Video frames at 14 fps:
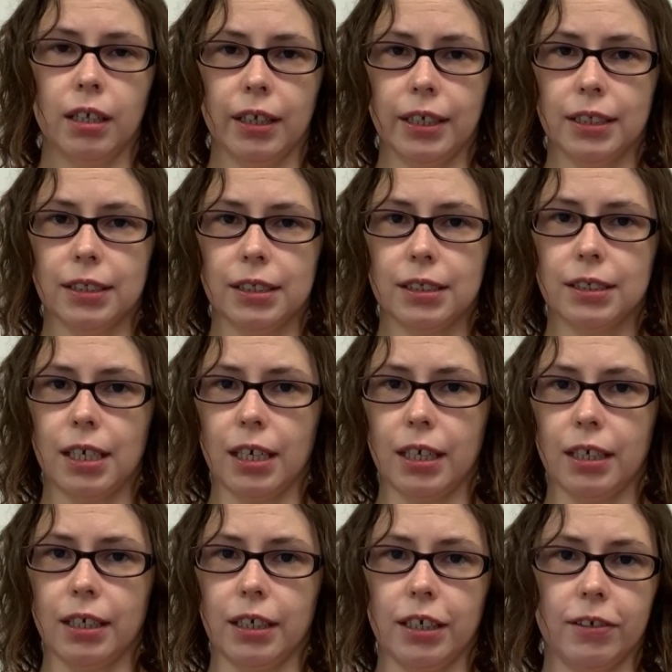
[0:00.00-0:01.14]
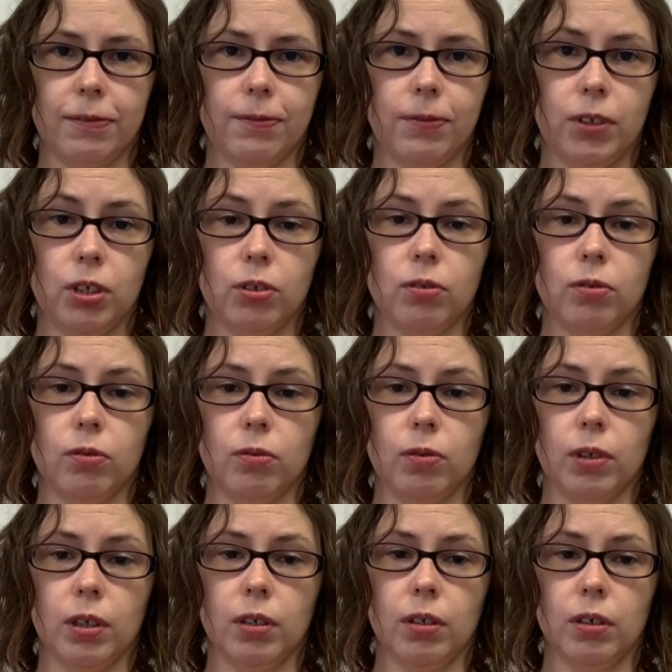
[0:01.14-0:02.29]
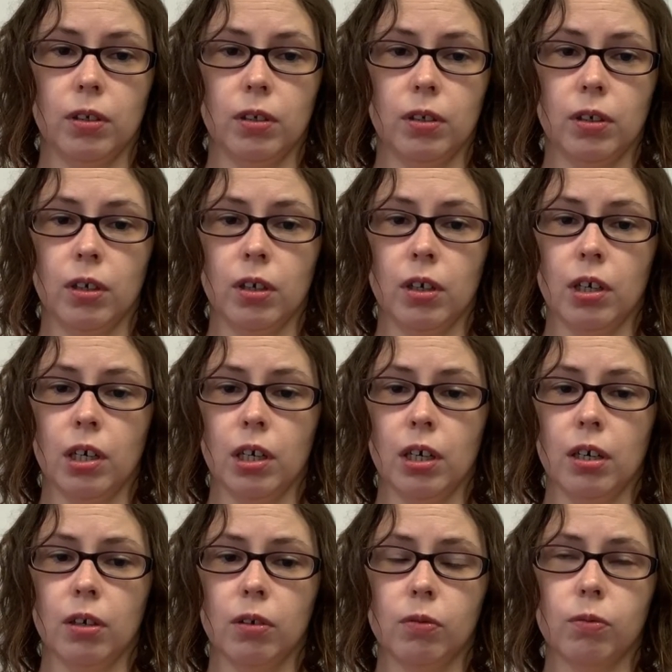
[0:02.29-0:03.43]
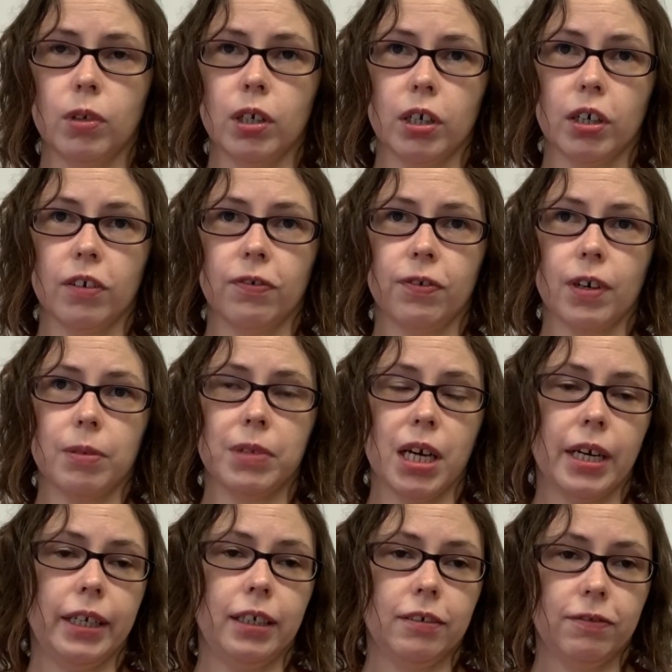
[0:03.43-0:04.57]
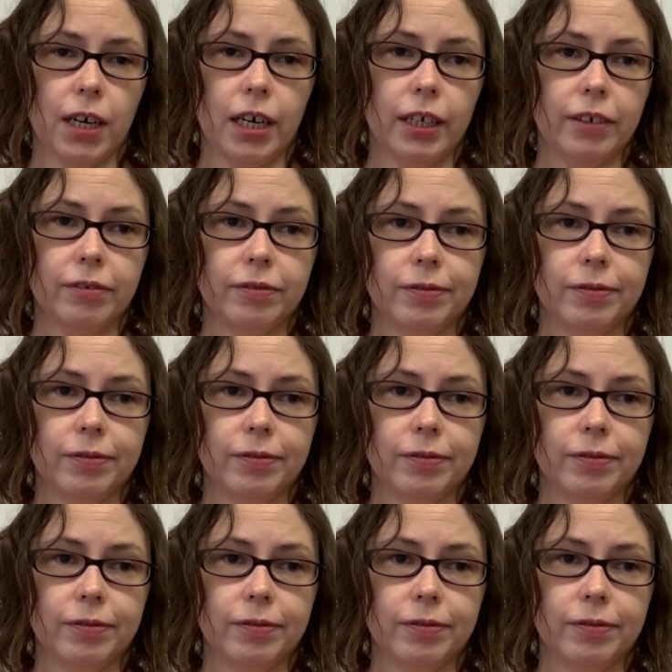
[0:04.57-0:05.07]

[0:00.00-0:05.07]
like say if you work from 9 to 5